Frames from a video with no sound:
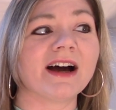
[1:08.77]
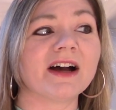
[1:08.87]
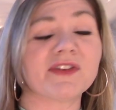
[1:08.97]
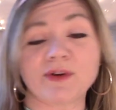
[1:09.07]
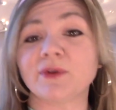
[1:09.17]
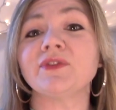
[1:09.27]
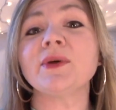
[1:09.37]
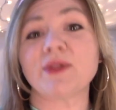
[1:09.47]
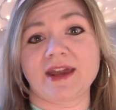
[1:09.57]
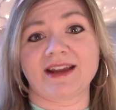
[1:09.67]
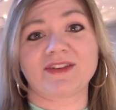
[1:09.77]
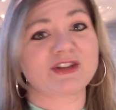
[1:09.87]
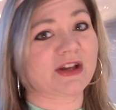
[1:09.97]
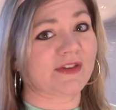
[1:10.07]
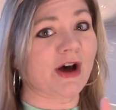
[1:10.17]
so a few things
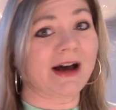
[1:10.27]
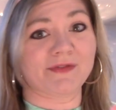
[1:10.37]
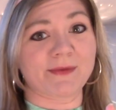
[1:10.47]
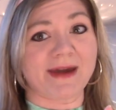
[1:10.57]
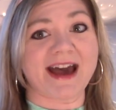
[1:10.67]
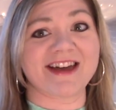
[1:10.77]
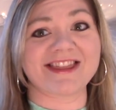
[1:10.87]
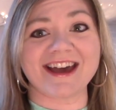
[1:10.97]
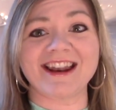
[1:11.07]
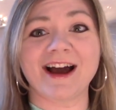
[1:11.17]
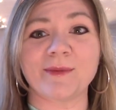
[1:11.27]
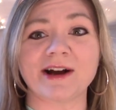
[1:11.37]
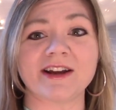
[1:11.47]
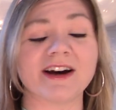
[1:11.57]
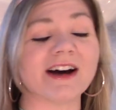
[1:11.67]
just off the bat that I
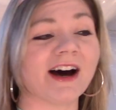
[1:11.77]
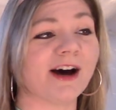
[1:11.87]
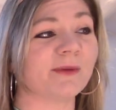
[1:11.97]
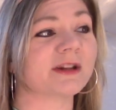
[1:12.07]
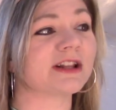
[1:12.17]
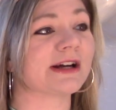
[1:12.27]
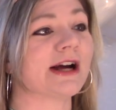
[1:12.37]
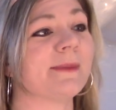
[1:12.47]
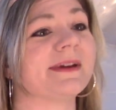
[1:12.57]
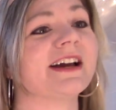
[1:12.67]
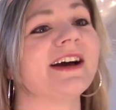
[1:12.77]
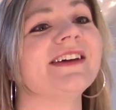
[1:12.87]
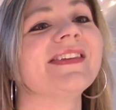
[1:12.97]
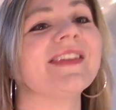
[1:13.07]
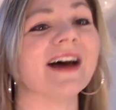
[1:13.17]
want to clear up,
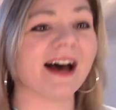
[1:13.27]
because